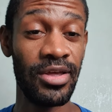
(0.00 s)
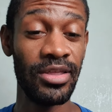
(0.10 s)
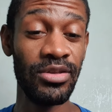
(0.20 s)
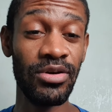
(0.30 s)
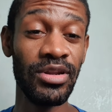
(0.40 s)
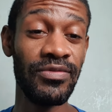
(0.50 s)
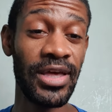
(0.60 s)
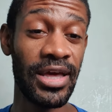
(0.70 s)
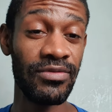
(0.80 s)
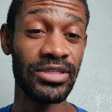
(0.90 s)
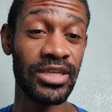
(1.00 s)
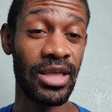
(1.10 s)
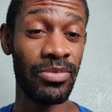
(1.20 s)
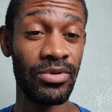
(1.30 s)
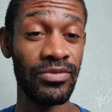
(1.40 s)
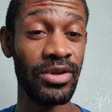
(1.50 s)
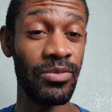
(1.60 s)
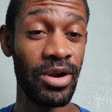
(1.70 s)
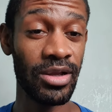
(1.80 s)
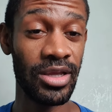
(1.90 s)
You don't even have a sample of your
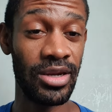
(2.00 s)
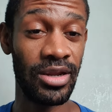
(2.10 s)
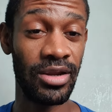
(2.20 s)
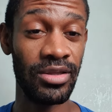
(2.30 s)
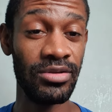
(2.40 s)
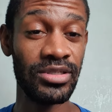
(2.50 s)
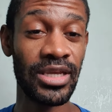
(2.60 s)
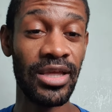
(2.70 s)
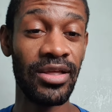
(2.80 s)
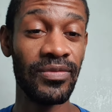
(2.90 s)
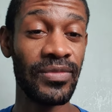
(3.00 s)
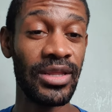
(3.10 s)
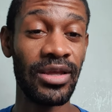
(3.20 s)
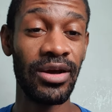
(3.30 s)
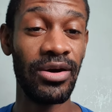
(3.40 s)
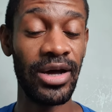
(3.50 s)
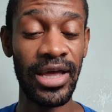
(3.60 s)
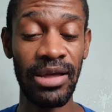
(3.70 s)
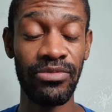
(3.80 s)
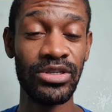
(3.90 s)
work in there. You say, "Oh, I
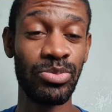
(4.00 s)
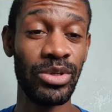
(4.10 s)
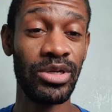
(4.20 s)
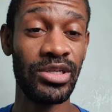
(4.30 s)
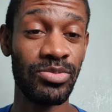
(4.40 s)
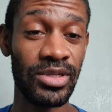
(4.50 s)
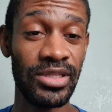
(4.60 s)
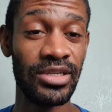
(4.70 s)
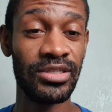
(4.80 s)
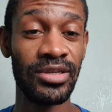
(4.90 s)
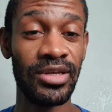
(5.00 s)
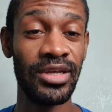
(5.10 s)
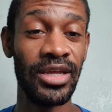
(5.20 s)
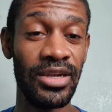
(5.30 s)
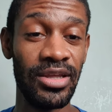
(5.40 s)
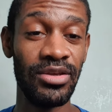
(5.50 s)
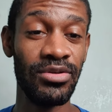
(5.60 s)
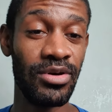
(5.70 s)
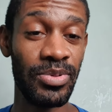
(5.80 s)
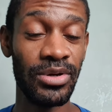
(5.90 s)
have experience with this," and then you
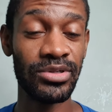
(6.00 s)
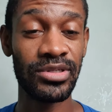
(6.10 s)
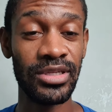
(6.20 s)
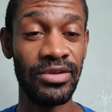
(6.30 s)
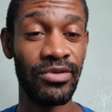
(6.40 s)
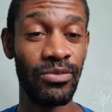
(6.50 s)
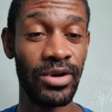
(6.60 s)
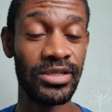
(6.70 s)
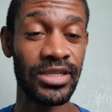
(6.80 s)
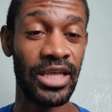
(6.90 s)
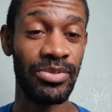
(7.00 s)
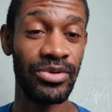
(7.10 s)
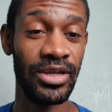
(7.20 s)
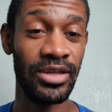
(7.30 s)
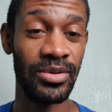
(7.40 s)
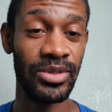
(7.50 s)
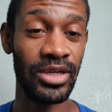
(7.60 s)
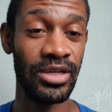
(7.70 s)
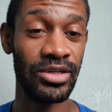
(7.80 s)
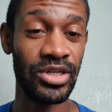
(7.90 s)
don't post even one sample in
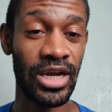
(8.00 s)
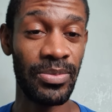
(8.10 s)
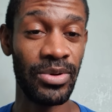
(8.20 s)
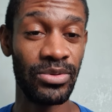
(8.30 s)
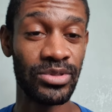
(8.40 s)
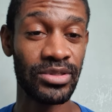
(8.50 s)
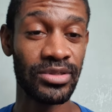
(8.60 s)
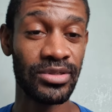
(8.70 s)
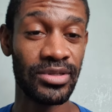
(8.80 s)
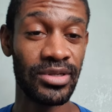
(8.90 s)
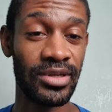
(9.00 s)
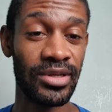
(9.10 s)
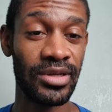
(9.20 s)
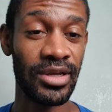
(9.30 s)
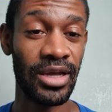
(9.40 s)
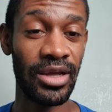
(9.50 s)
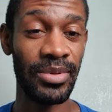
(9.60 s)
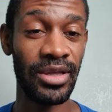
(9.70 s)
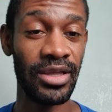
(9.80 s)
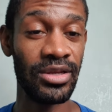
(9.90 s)
your job post.
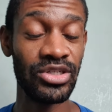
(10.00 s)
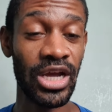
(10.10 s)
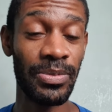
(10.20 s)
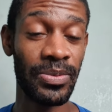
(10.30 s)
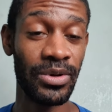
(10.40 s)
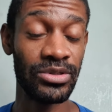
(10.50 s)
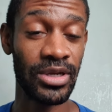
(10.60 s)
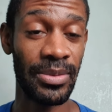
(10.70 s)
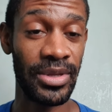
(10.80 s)
In your job proposal.